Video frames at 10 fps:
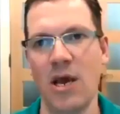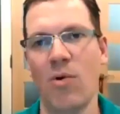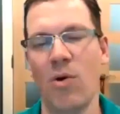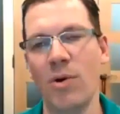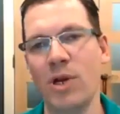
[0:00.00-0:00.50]

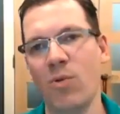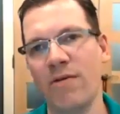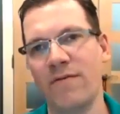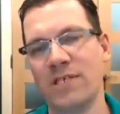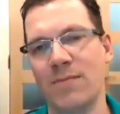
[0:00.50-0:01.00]
Well, when you
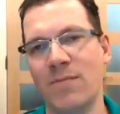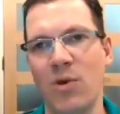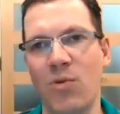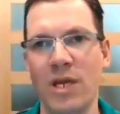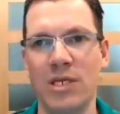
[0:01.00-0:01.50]
work for someone,
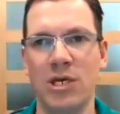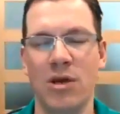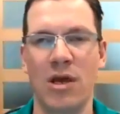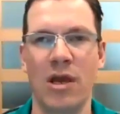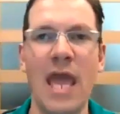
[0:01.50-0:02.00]
you
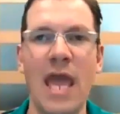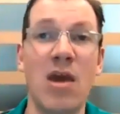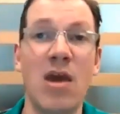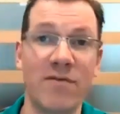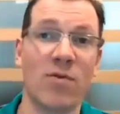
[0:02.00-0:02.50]

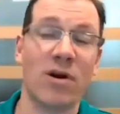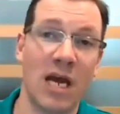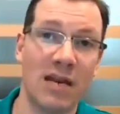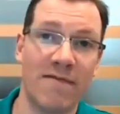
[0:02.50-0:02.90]
have to work 9 to